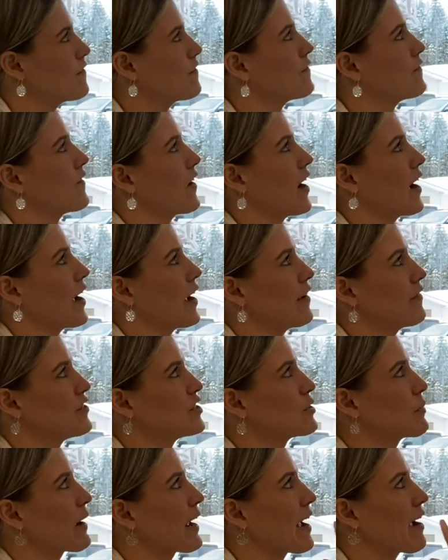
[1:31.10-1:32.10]
5.
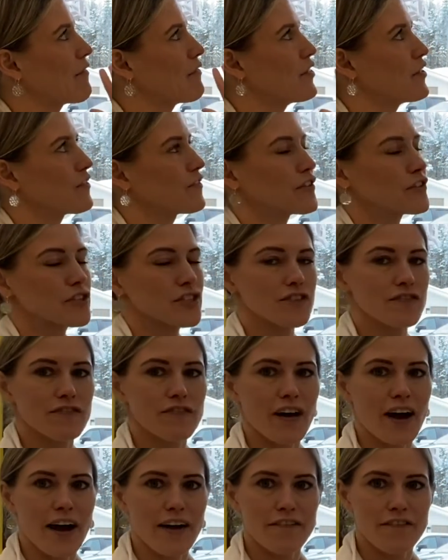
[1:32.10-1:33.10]
So I have the first
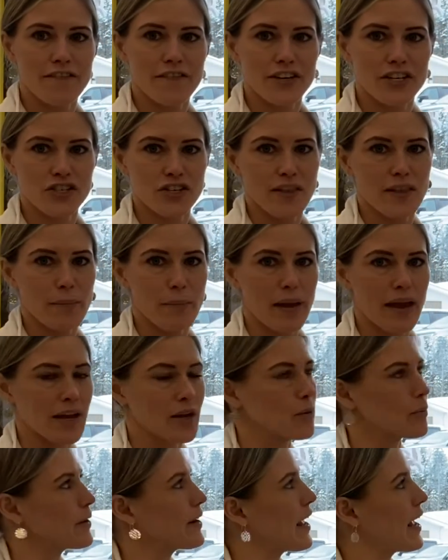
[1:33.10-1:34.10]
5 fish that the
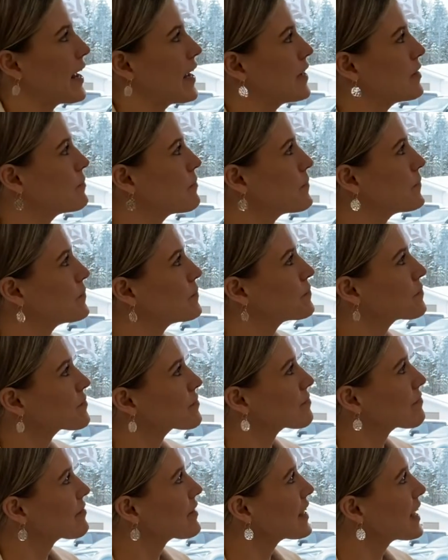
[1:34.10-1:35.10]
penguin ate.
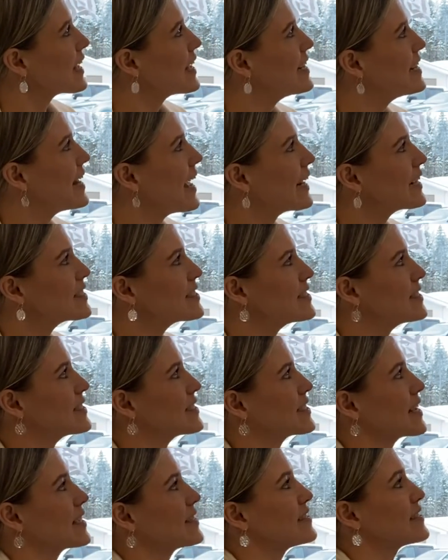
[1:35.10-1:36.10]
Next it
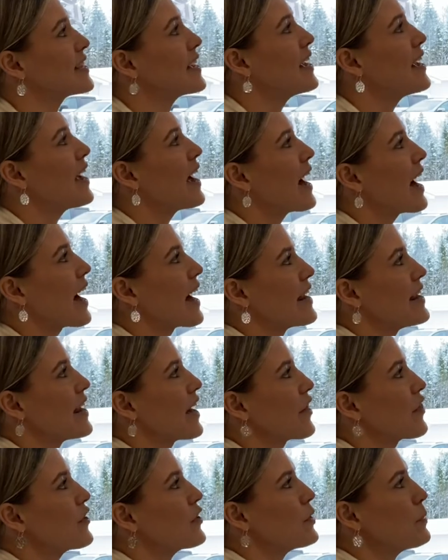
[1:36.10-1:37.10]
says,
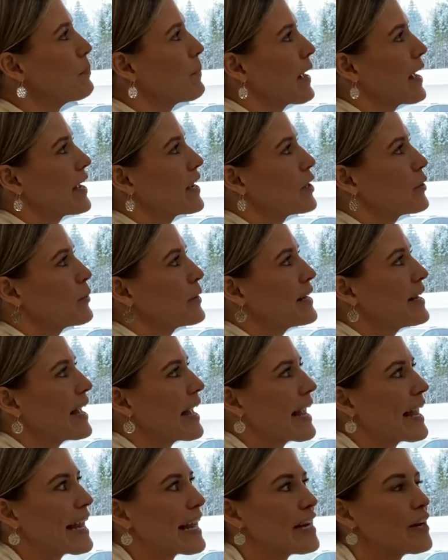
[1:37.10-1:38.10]
another penguin
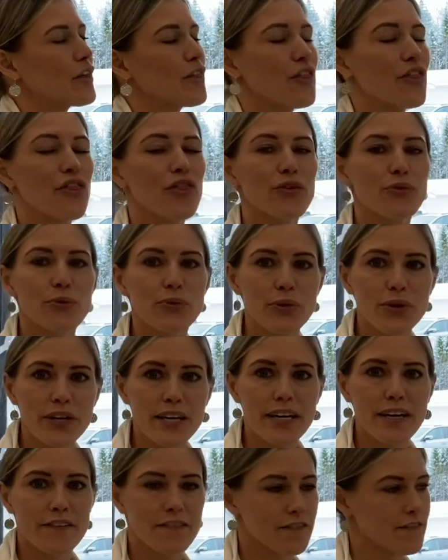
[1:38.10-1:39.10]
ate
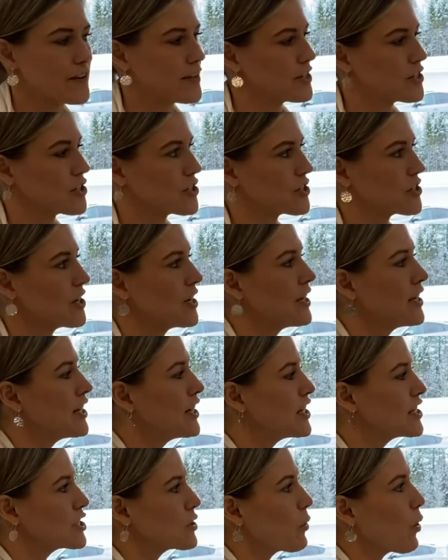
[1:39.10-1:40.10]
3 fish.
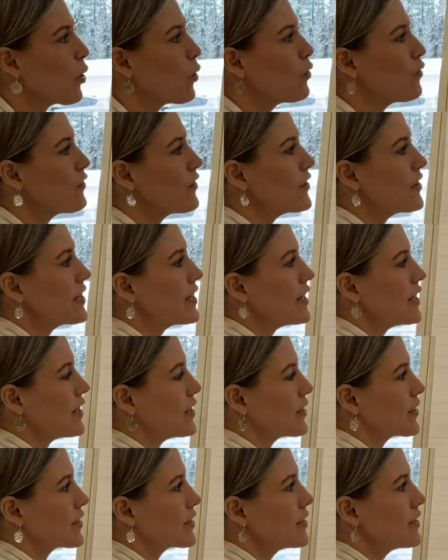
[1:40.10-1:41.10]
So over
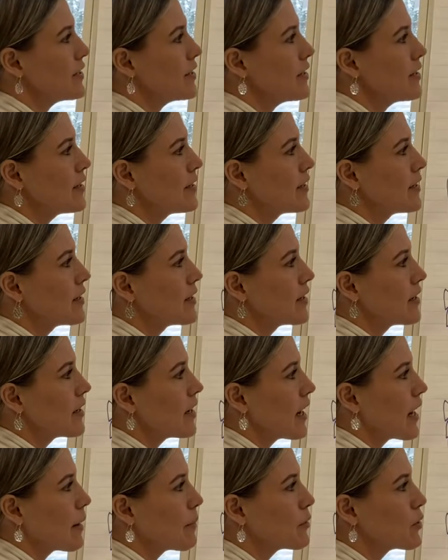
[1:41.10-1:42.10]
here,
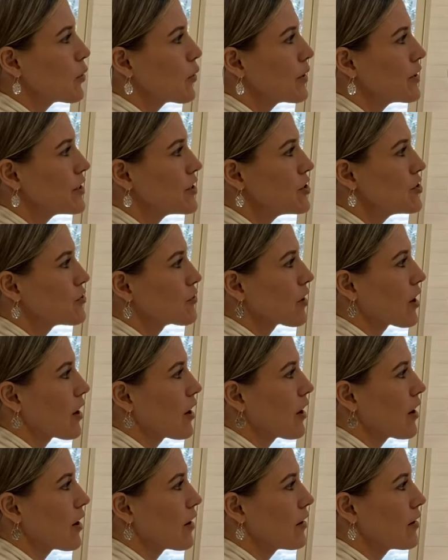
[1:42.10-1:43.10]
I'm going to
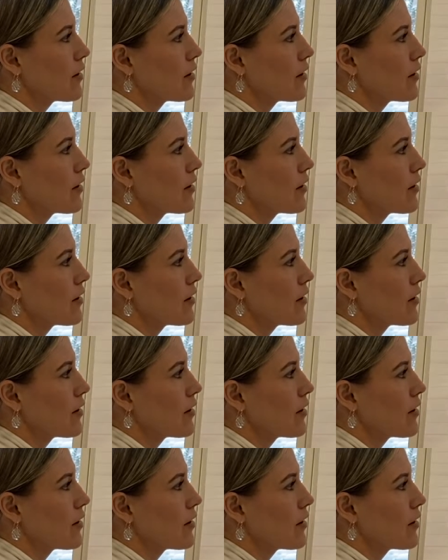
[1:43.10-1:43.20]
draw